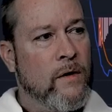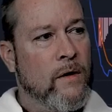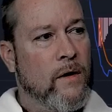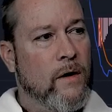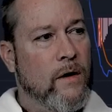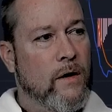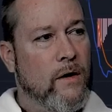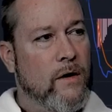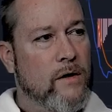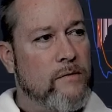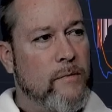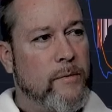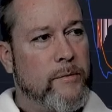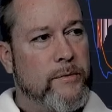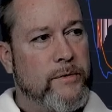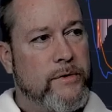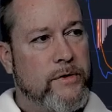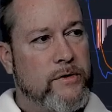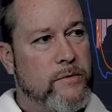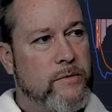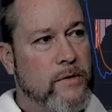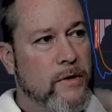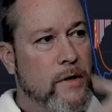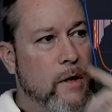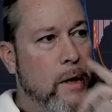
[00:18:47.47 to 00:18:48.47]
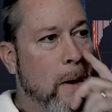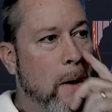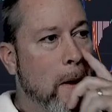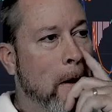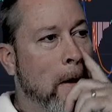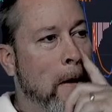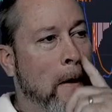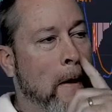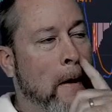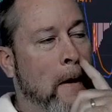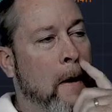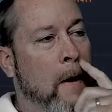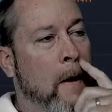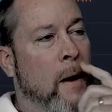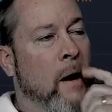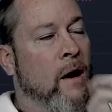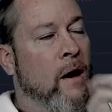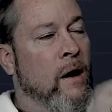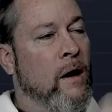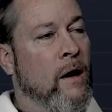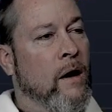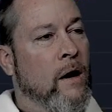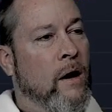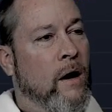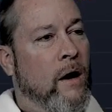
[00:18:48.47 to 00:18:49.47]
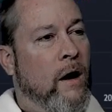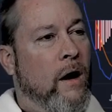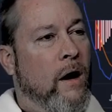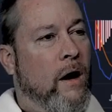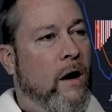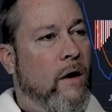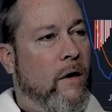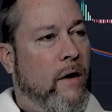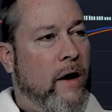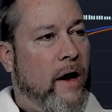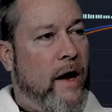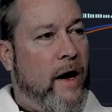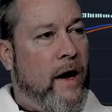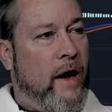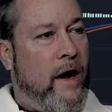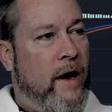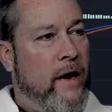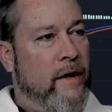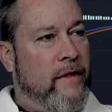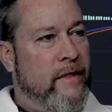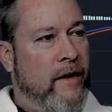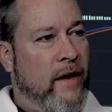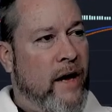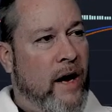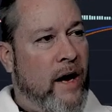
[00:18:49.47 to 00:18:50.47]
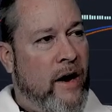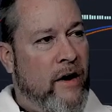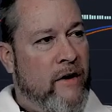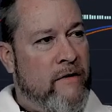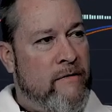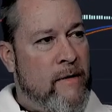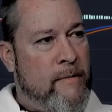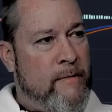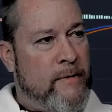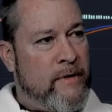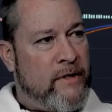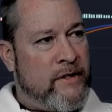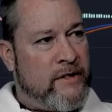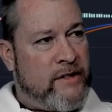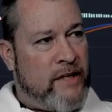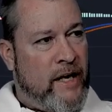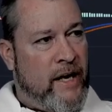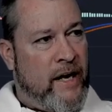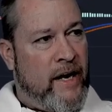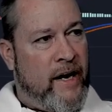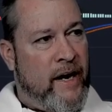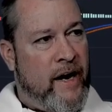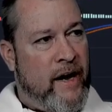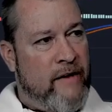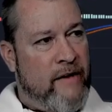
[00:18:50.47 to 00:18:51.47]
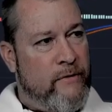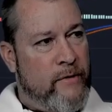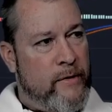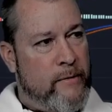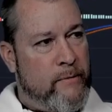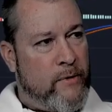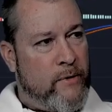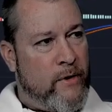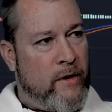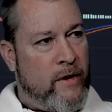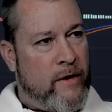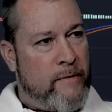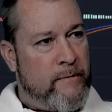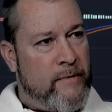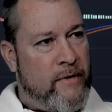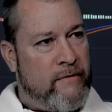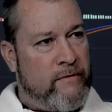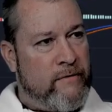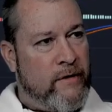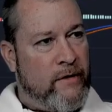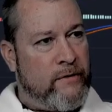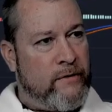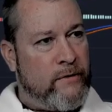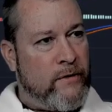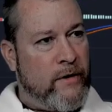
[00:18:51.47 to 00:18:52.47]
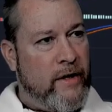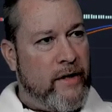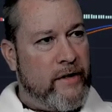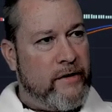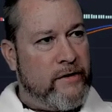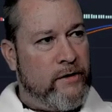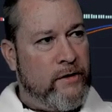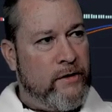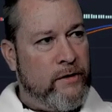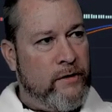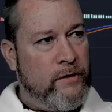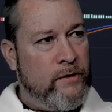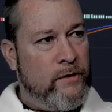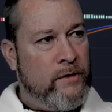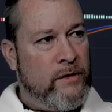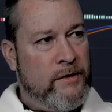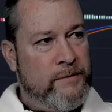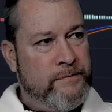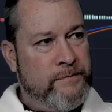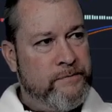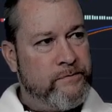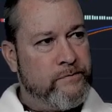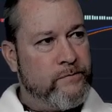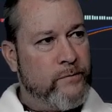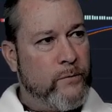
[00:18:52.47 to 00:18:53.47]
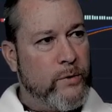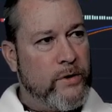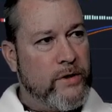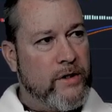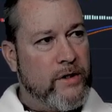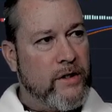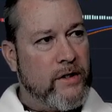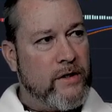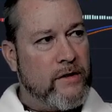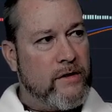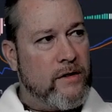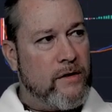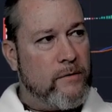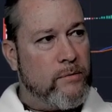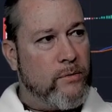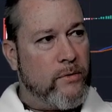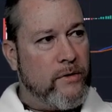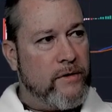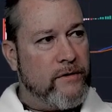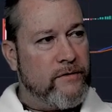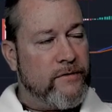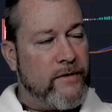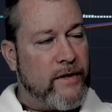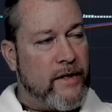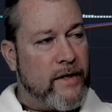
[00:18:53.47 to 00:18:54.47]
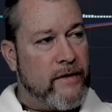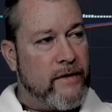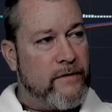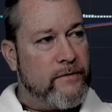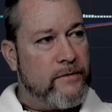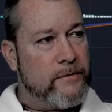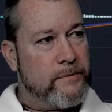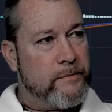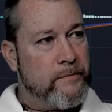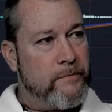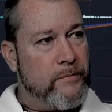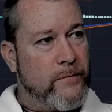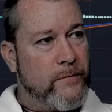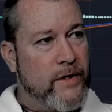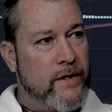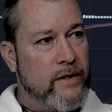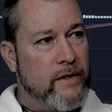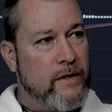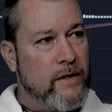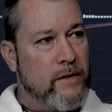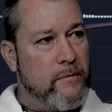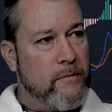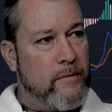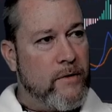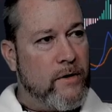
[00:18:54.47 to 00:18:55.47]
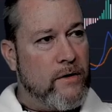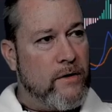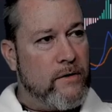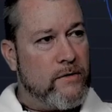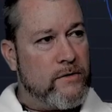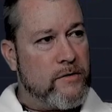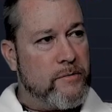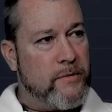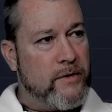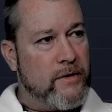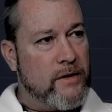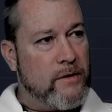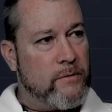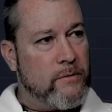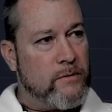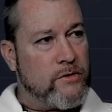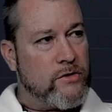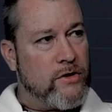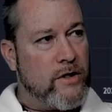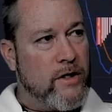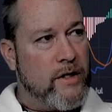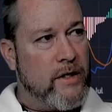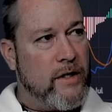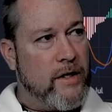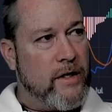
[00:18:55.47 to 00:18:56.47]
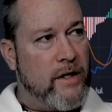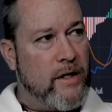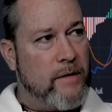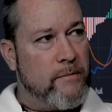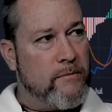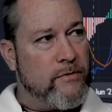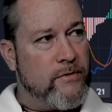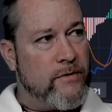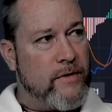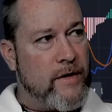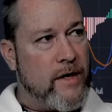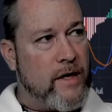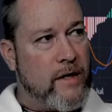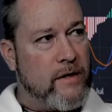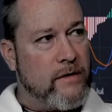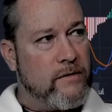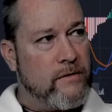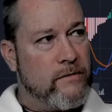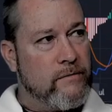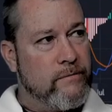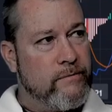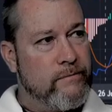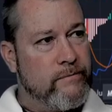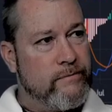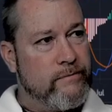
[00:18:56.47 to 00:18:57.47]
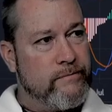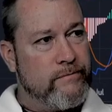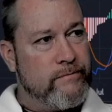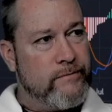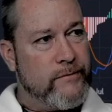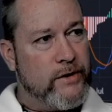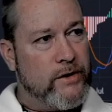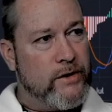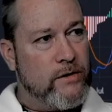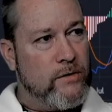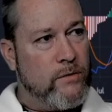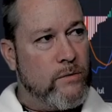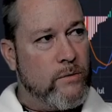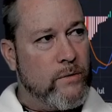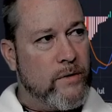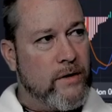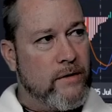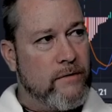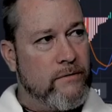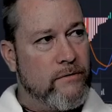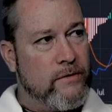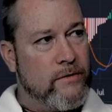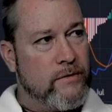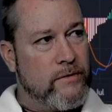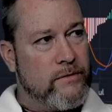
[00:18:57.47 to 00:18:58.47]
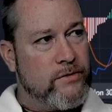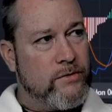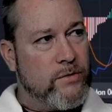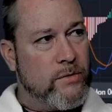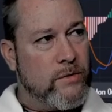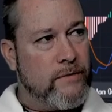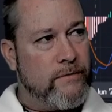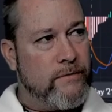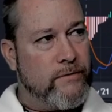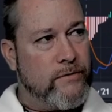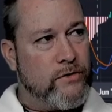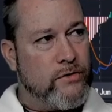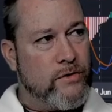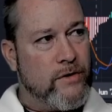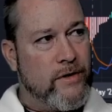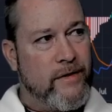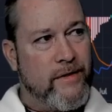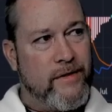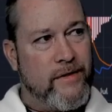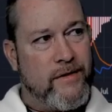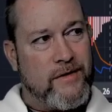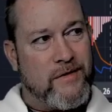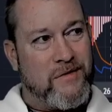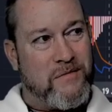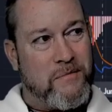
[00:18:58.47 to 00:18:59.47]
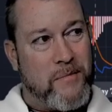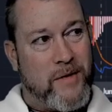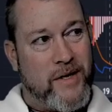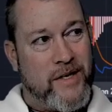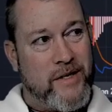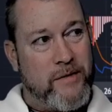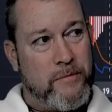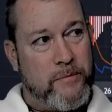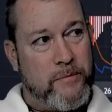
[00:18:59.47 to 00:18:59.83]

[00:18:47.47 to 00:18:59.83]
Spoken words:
Oh, I remember this one. Okay, I think I remember saying if we broke above the 382, we take it to the 0.5, and then ultimately we're trying to aim for that, you know, whatever sort of trend this might